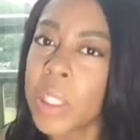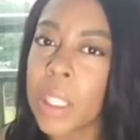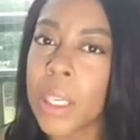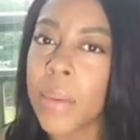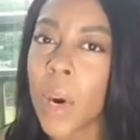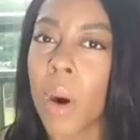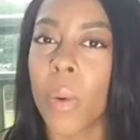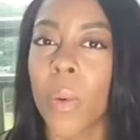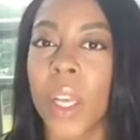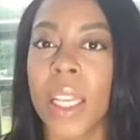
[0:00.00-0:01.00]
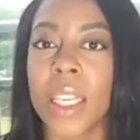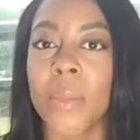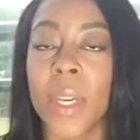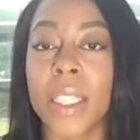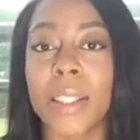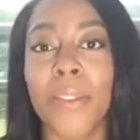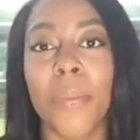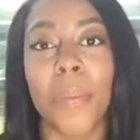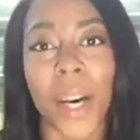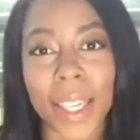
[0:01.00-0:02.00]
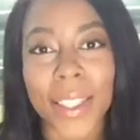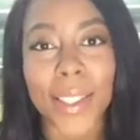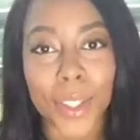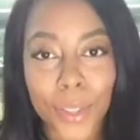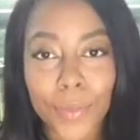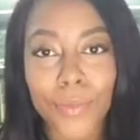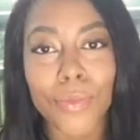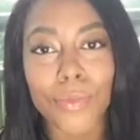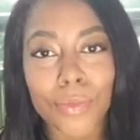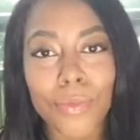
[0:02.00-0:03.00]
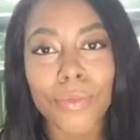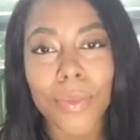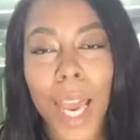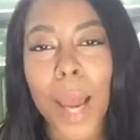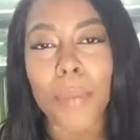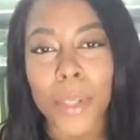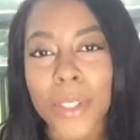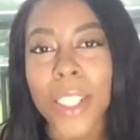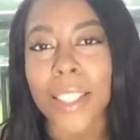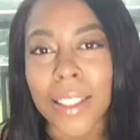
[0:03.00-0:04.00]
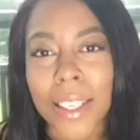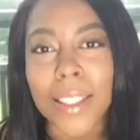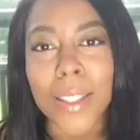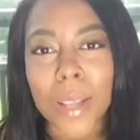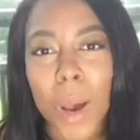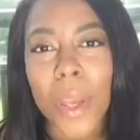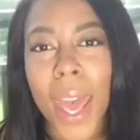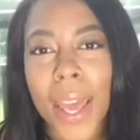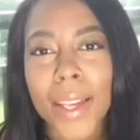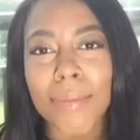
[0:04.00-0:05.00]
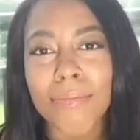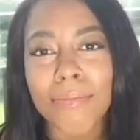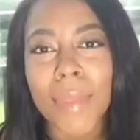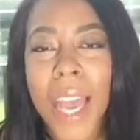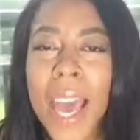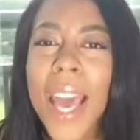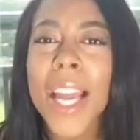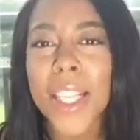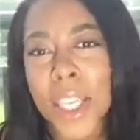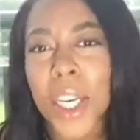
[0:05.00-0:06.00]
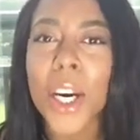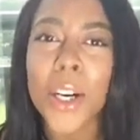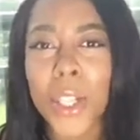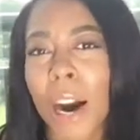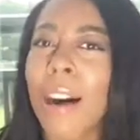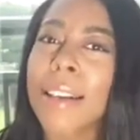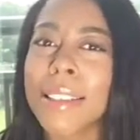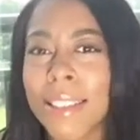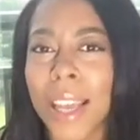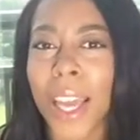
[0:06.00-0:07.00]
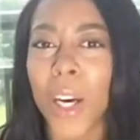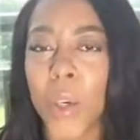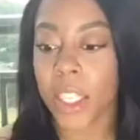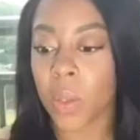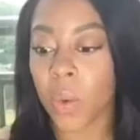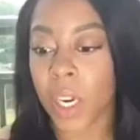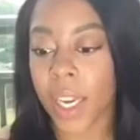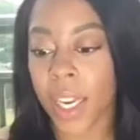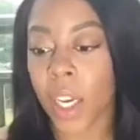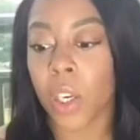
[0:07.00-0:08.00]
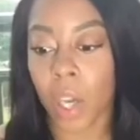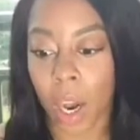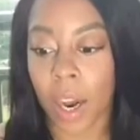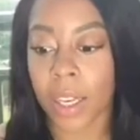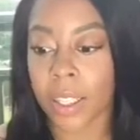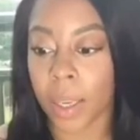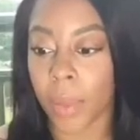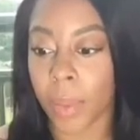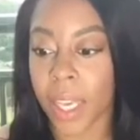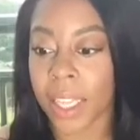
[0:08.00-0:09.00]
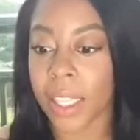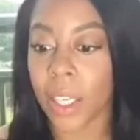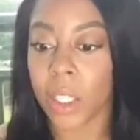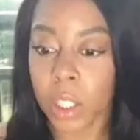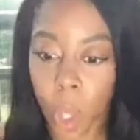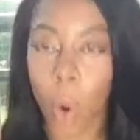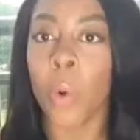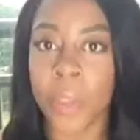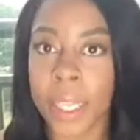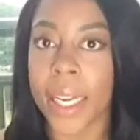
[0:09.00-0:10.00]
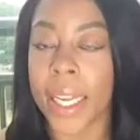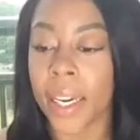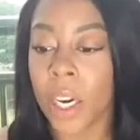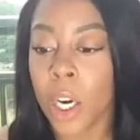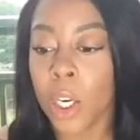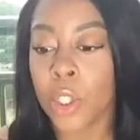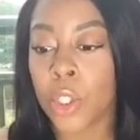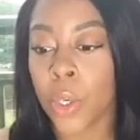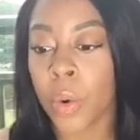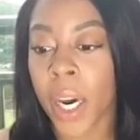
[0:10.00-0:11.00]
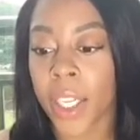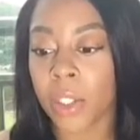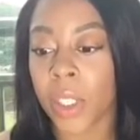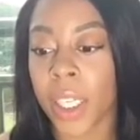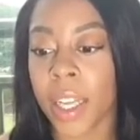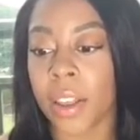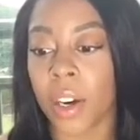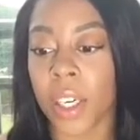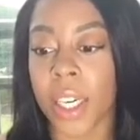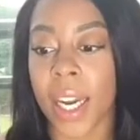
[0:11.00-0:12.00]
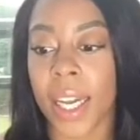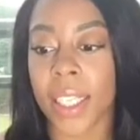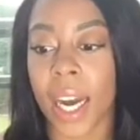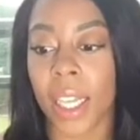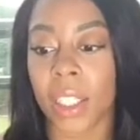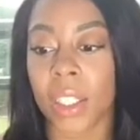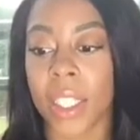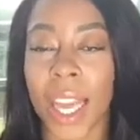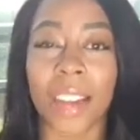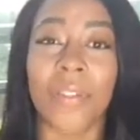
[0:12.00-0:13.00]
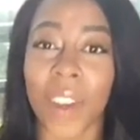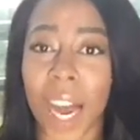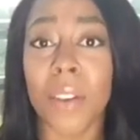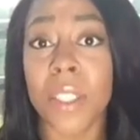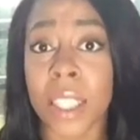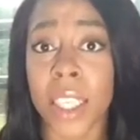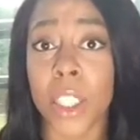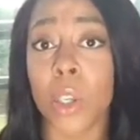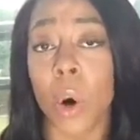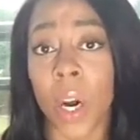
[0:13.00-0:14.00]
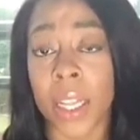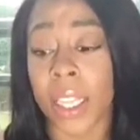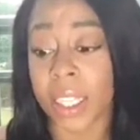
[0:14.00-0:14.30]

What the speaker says: of them are really expensive, but I'm persistent, okay? And your girl caught a sale. This one costs, let me get the whole thing, $239.05 on the